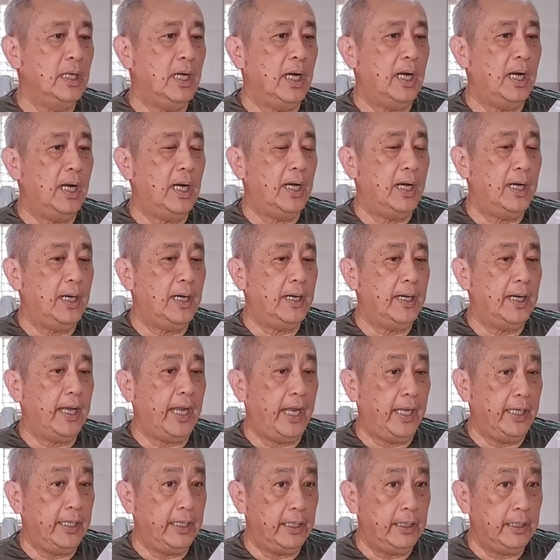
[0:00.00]

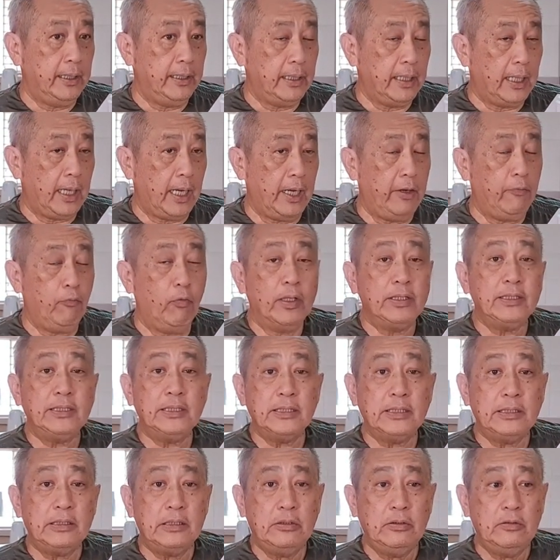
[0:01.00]
and I
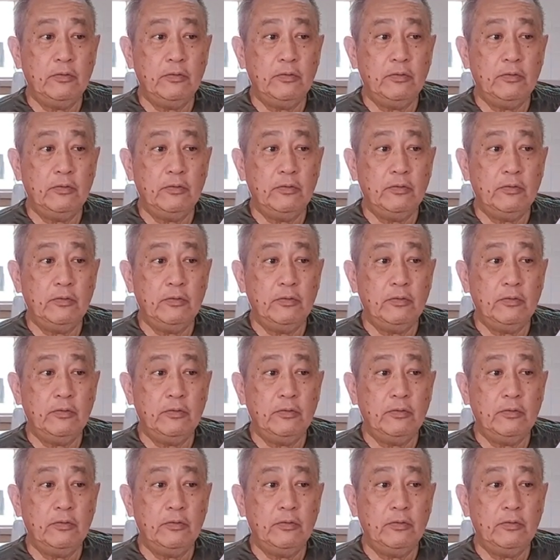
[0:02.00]
wanted